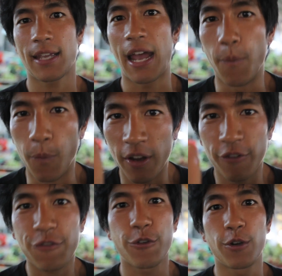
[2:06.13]
at one
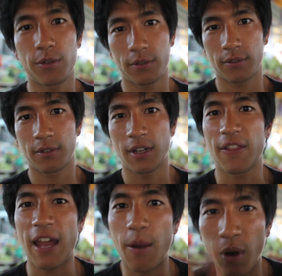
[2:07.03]
fruit,
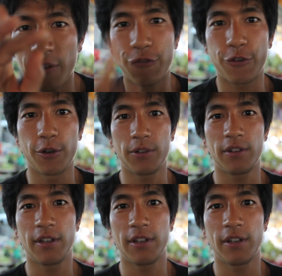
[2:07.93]
and that one fruit